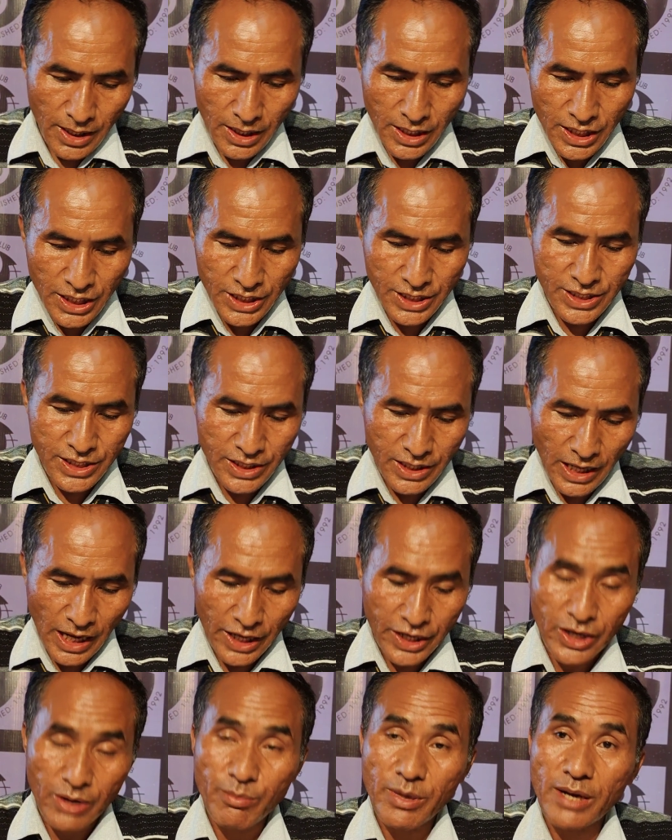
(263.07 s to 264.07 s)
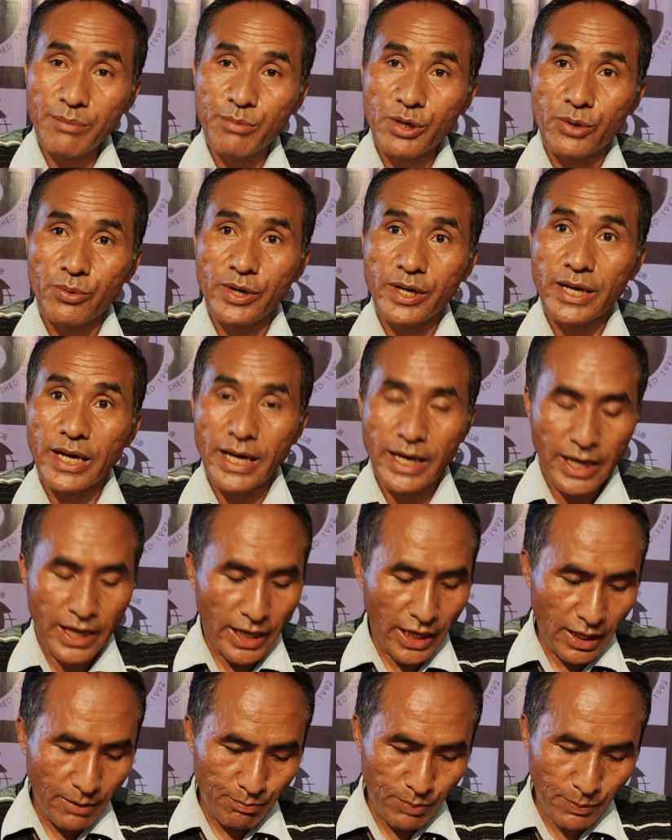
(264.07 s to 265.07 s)
lease agreement between
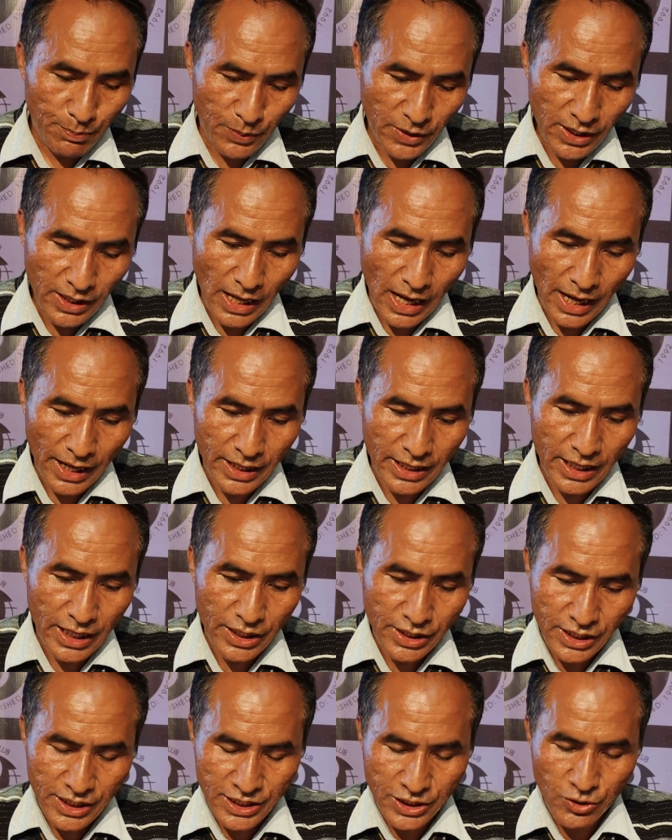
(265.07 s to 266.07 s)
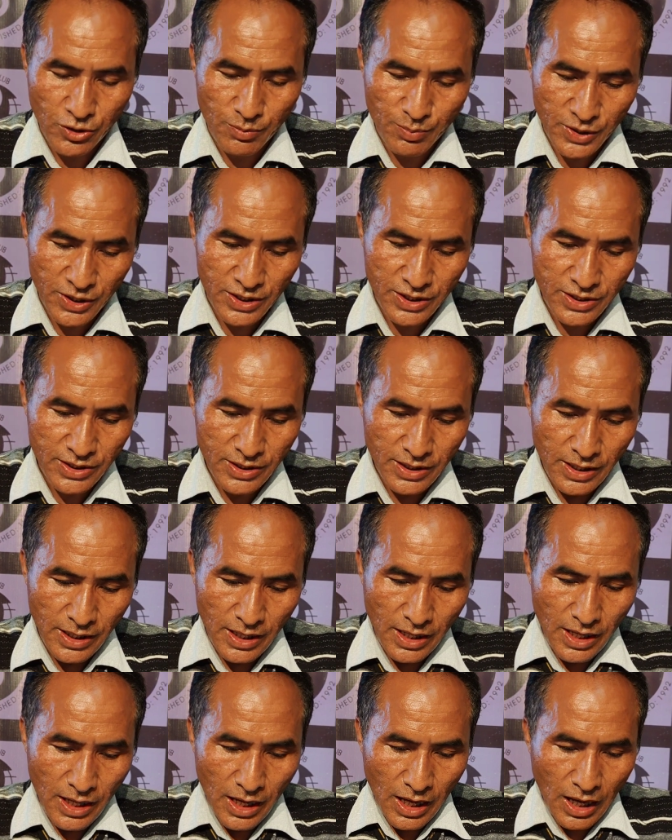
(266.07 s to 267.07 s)
the NPP and the DC office.
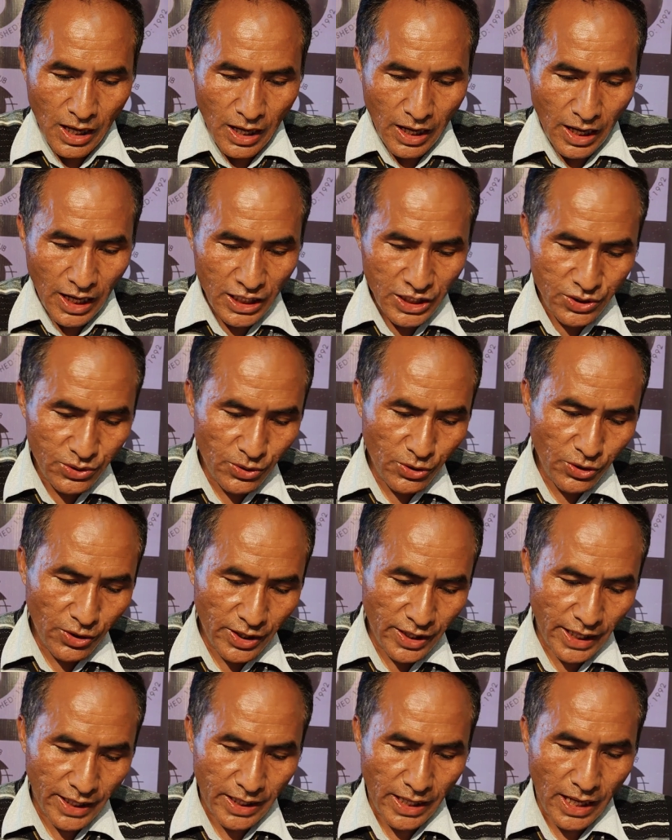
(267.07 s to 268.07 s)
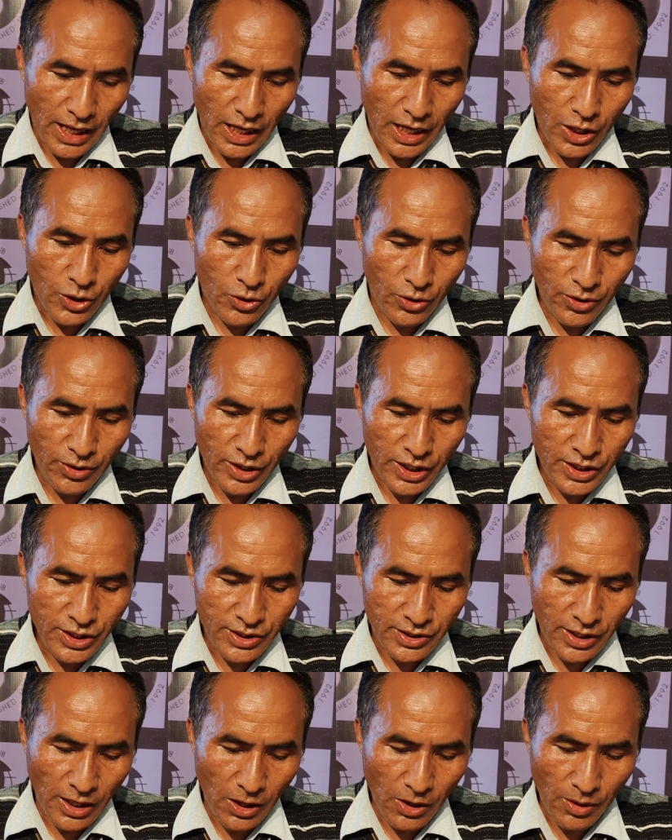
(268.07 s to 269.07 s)
As you know that
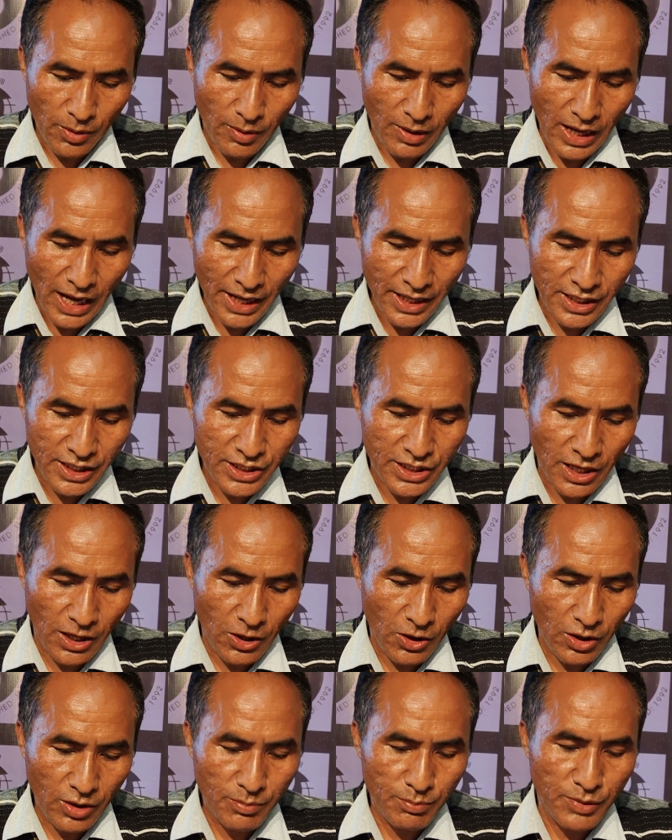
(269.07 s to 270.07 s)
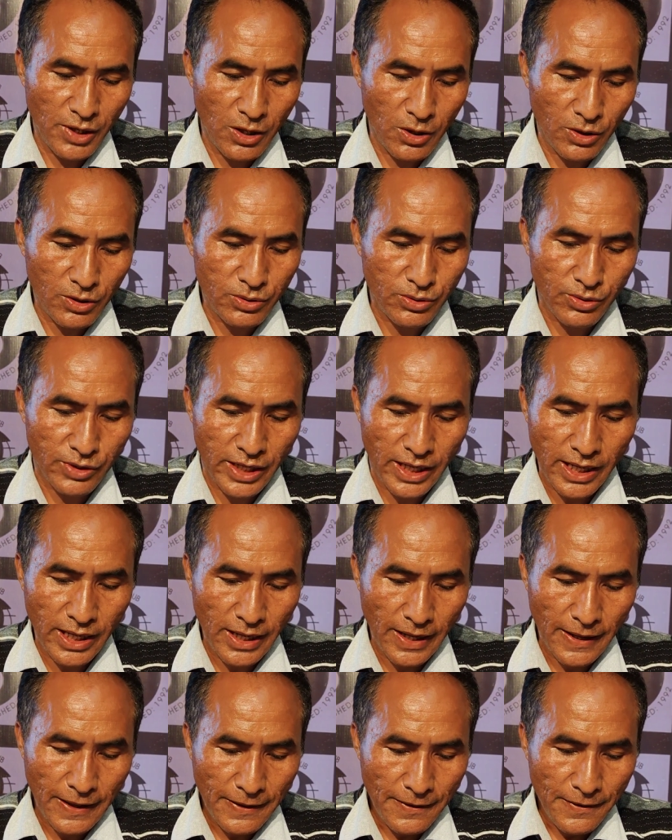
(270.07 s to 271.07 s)
land in Shillong belong to
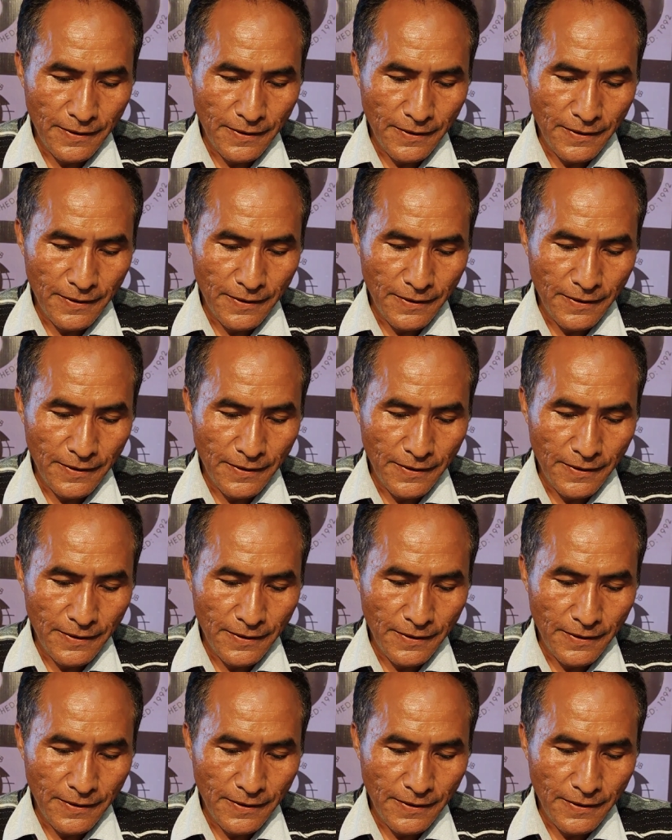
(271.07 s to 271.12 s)
the